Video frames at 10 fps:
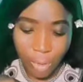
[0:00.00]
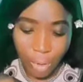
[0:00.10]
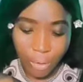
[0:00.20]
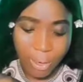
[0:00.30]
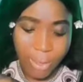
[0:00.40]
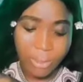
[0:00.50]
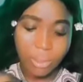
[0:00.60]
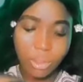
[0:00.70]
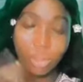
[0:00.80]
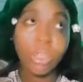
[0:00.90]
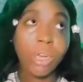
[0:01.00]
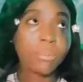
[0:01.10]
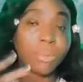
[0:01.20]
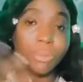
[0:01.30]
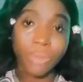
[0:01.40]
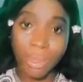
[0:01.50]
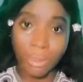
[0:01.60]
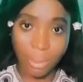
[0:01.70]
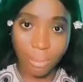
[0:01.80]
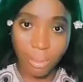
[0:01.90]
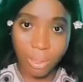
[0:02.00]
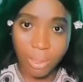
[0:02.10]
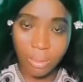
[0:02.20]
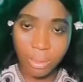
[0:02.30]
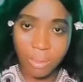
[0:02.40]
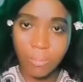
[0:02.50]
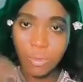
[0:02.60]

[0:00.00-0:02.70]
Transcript: All right, social proof testimonials.